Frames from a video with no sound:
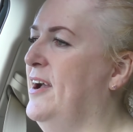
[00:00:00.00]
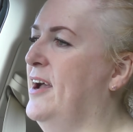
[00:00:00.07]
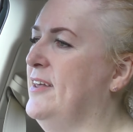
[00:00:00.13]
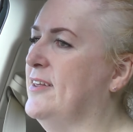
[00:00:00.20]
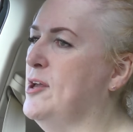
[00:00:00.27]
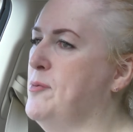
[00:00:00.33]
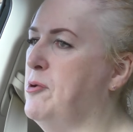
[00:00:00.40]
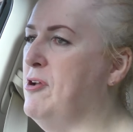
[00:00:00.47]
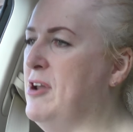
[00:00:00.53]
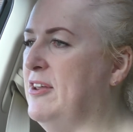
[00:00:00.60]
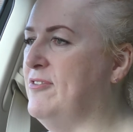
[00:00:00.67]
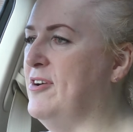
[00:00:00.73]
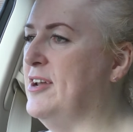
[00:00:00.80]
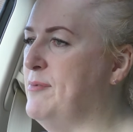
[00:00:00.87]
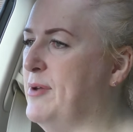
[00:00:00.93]
I think that'd be really
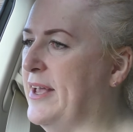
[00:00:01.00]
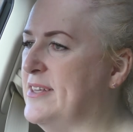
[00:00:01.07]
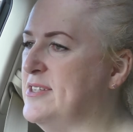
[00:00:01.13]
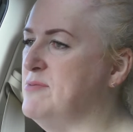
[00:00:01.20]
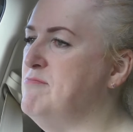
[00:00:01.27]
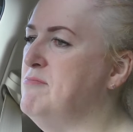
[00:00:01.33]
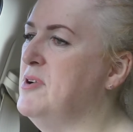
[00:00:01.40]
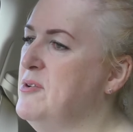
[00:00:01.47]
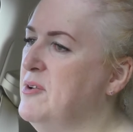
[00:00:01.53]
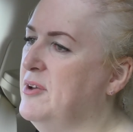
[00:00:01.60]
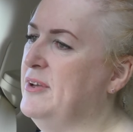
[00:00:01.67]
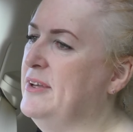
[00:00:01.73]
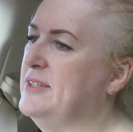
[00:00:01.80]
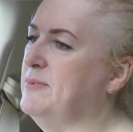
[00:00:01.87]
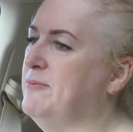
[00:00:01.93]
fun. I might get some
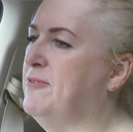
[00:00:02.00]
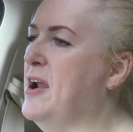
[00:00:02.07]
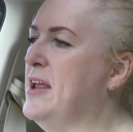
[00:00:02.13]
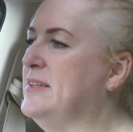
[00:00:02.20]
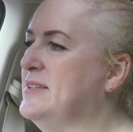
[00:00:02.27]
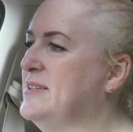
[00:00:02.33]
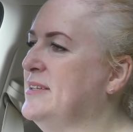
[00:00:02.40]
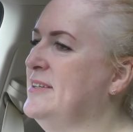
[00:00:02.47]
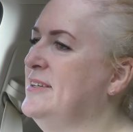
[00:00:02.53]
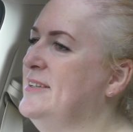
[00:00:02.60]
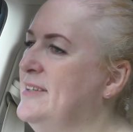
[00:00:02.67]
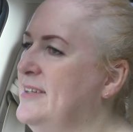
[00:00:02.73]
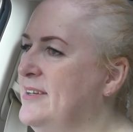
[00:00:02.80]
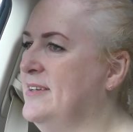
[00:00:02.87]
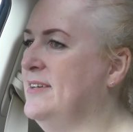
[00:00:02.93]
some friends,
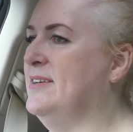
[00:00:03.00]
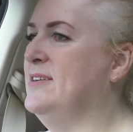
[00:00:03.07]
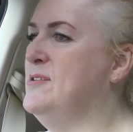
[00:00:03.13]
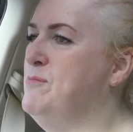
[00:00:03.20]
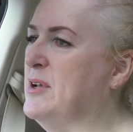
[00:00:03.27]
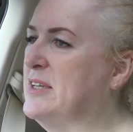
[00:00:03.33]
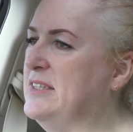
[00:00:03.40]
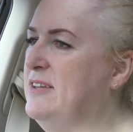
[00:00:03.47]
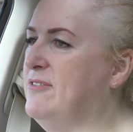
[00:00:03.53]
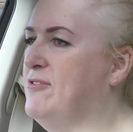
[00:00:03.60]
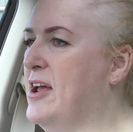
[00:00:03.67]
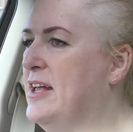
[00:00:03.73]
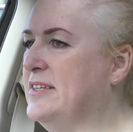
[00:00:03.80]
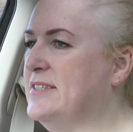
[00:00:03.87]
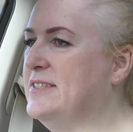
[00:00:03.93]
muscly
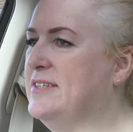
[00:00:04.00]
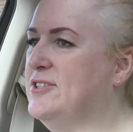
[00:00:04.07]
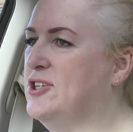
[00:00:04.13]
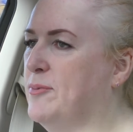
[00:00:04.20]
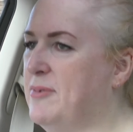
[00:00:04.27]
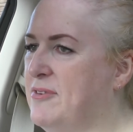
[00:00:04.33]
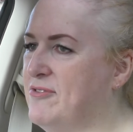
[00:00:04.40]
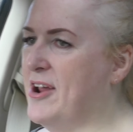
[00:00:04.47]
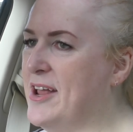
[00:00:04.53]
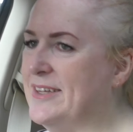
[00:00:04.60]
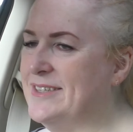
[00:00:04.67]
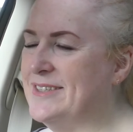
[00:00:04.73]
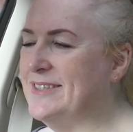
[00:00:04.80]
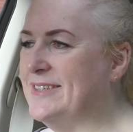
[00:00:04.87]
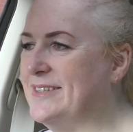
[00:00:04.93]
friends and chubby
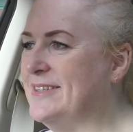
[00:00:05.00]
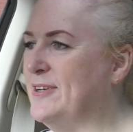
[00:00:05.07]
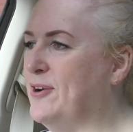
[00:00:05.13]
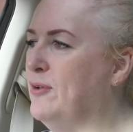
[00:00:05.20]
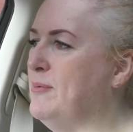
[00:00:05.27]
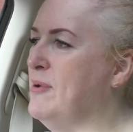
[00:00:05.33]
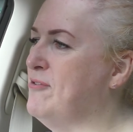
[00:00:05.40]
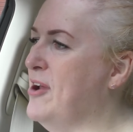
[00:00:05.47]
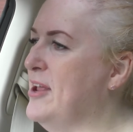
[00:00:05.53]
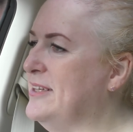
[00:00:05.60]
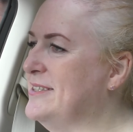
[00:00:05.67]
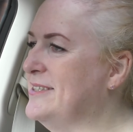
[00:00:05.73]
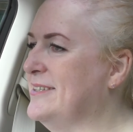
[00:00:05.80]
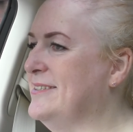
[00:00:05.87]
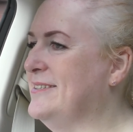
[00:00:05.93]
friends and all my
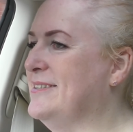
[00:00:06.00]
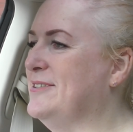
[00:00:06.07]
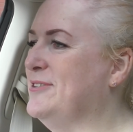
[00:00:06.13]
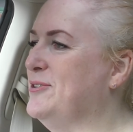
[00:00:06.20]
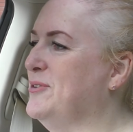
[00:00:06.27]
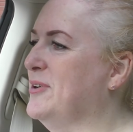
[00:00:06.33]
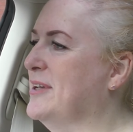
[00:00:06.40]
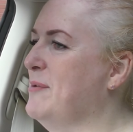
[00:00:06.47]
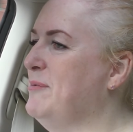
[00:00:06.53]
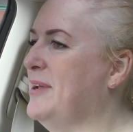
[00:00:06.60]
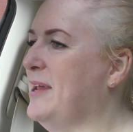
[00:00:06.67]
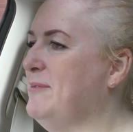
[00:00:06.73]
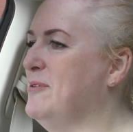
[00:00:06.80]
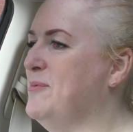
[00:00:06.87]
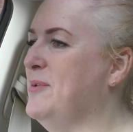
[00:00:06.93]
friends to do a come
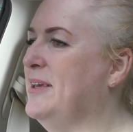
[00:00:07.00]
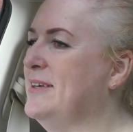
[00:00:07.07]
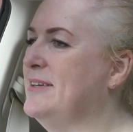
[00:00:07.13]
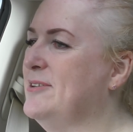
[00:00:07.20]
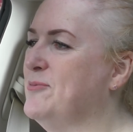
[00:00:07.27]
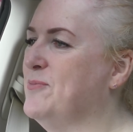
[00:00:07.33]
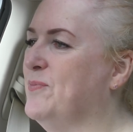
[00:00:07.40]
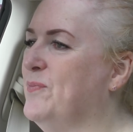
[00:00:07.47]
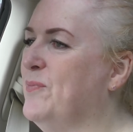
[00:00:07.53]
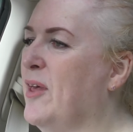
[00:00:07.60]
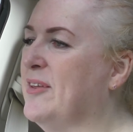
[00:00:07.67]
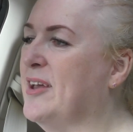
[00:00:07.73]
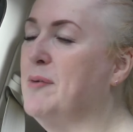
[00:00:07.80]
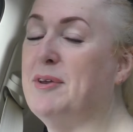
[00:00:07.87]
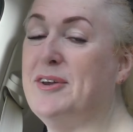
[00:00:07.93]
dine with me. I
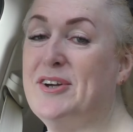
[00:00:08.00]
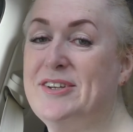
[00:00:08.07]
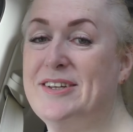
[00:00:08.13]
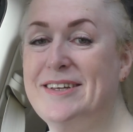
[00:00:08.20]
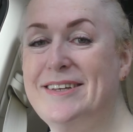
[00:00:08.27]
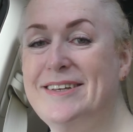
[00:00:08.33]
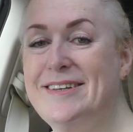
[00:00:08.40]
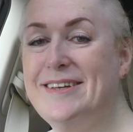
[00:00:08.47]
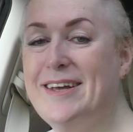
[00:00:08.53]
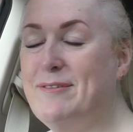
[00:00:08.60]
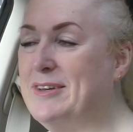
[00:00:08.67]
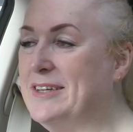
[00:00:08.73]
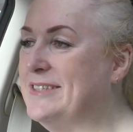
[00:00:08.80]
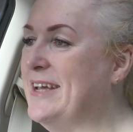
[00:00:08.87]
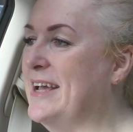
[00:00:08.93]
think that'd be good. And
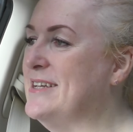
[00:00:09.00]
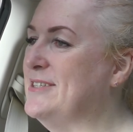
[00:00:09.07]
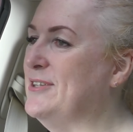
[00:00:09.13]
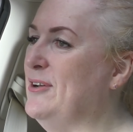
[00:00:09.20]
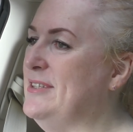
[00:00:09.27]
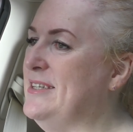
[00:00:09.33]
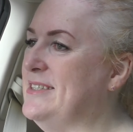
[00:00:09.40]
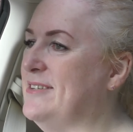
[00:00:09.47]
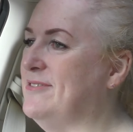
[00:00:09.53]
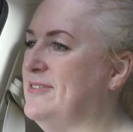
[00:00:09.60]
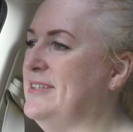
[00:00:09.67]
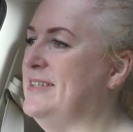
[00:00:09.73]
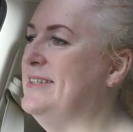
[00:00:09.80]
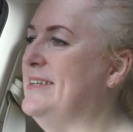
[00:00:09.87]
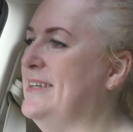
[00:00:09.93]
we can test all these
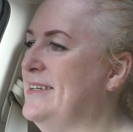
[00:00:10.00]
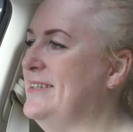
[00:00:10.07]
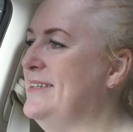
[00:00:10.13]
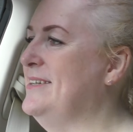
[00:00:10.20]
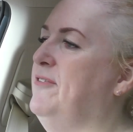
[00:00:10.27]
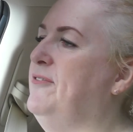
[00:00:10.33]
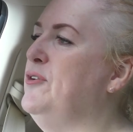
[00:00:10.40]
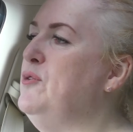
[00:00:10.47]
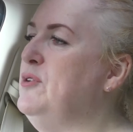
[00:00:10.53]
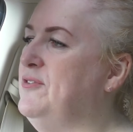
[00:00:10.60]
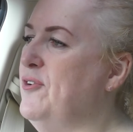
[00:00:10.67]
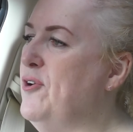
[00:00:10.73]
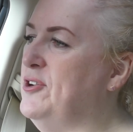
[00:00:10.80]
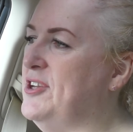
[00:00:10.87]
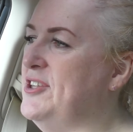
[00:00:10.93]
different uh, food
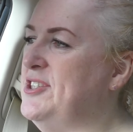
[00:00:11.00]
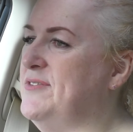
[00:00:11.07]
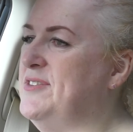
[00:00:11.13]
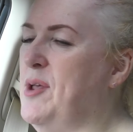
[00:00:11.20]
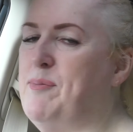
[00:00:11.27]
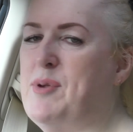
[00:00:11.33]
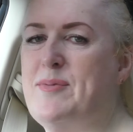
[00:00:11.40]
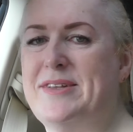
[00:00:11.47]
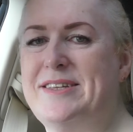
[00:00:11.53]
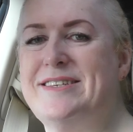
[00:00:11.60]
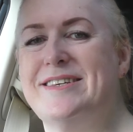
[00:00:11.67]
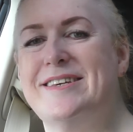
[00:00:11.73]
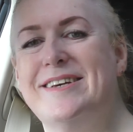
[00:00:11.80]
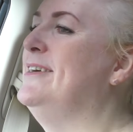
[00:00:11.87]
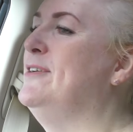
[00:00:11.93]
versions of supplements.